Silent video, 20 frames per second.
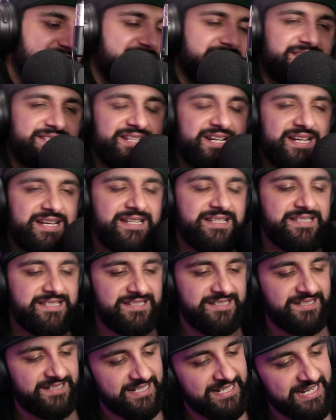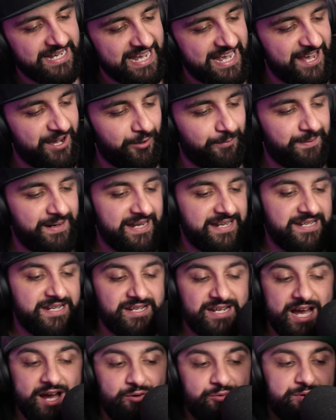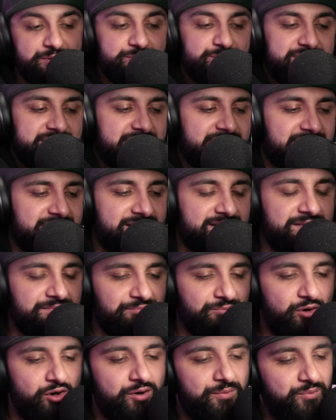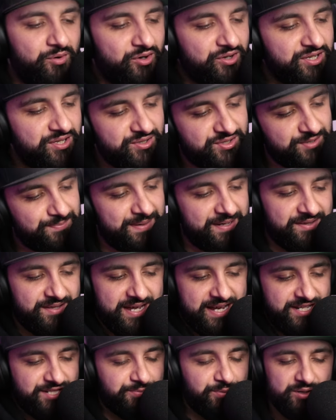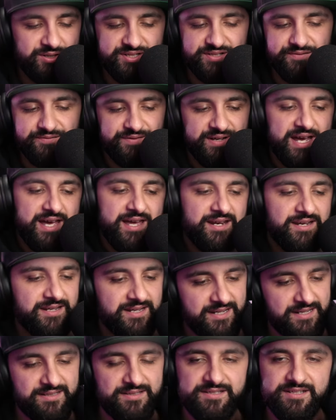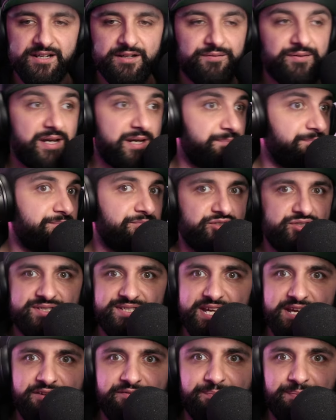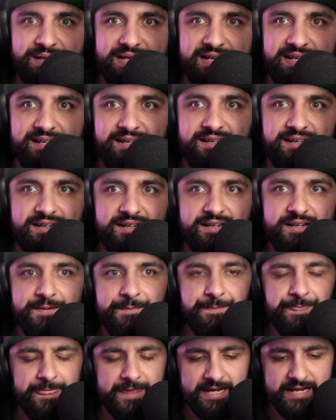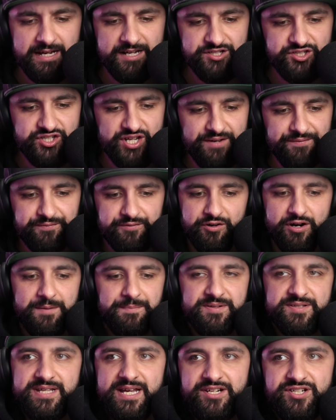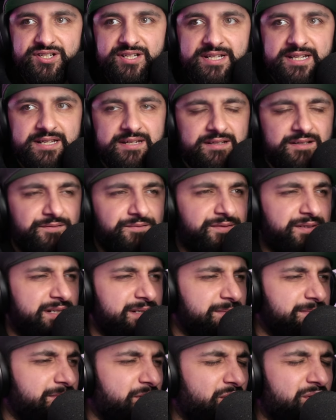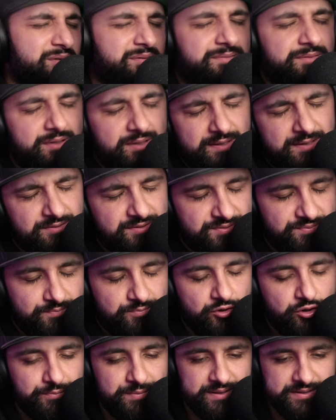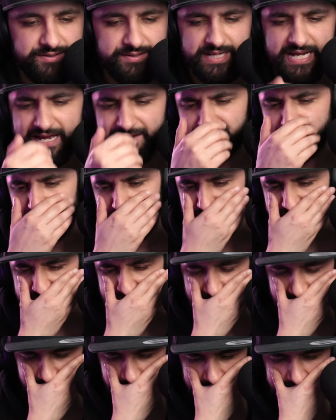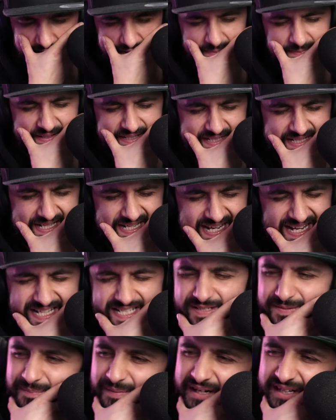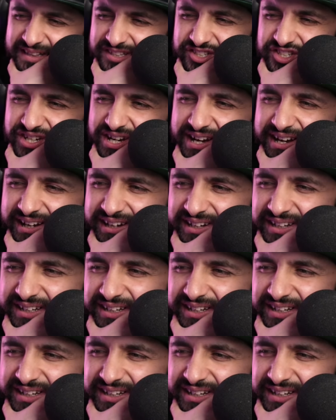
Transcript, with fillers: insight into Hellblade. And now when we get more and more news about the Xbox event and stuff and state of play, uh, Jeff Grubb has actually confirmed, or not, he's rumored to have a state of play coming next month, chat?